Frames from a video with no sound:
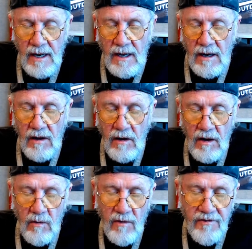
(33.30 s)

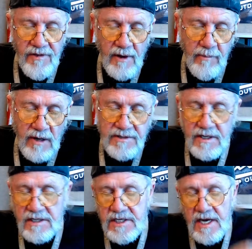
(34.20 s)
along with
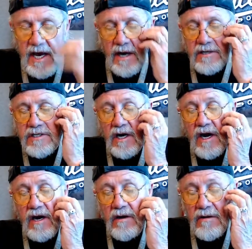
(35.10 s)
President Xi out of
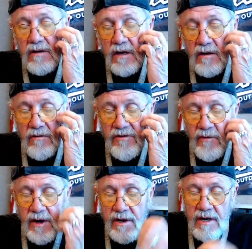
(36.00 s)
China,
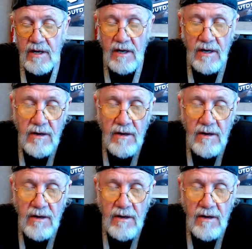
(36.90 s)
threatening